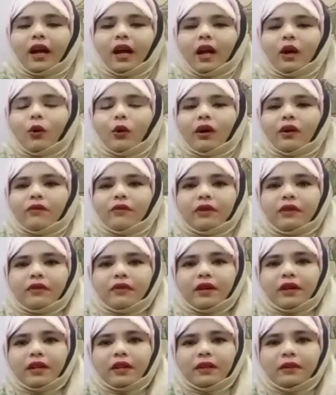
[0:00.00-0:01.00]
Hello
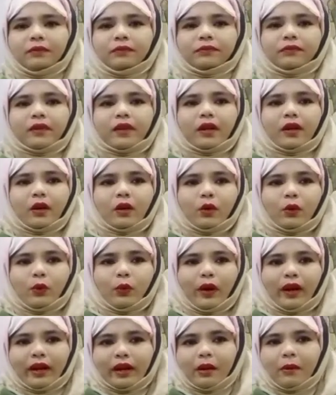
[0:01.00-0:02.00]
everyone,
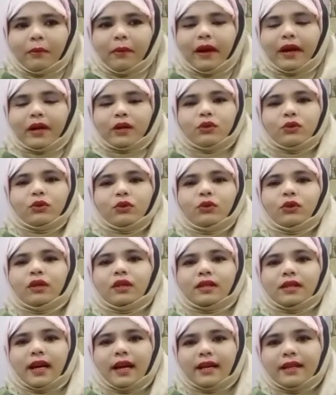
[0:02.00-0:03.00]
welcome back to the
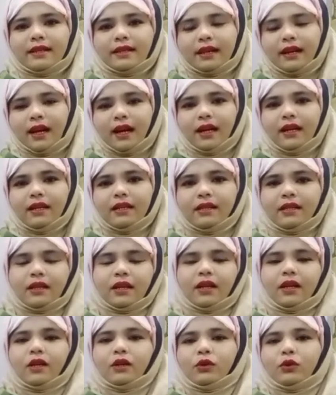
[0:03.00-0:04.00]
science class.
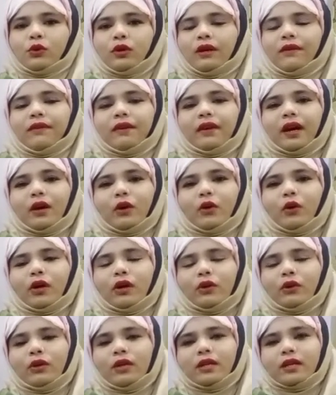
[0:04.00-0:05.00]
Today we are
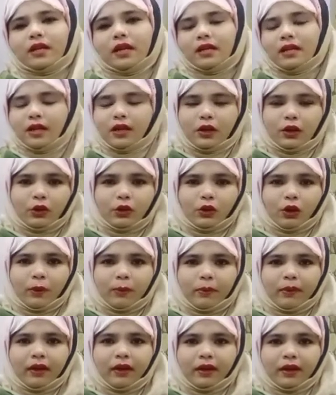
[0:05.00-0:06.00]
going to discuss a new
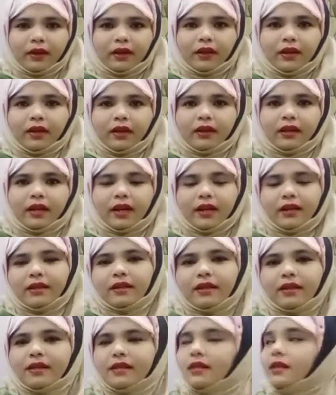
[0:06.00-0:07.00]
topic, that
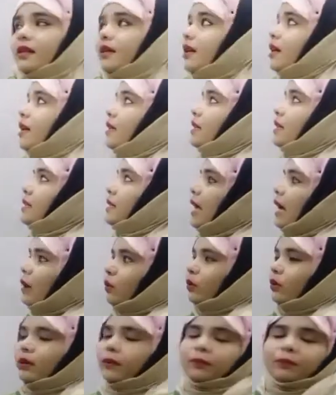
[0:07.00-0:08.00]
is
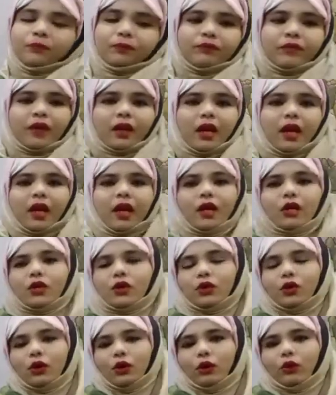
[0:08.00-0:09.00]
sound.
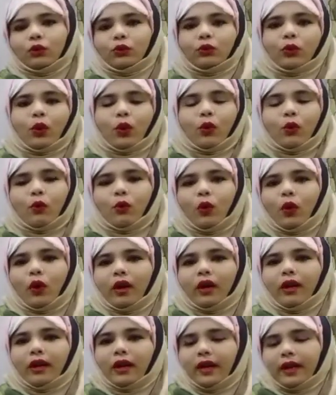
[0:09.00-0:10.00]
So,
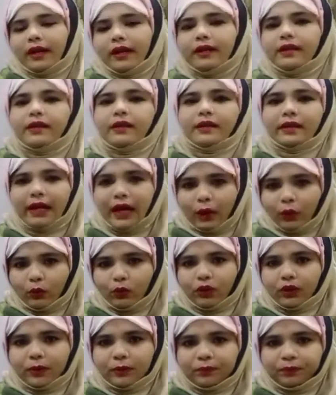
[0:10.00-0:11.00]
what is sound?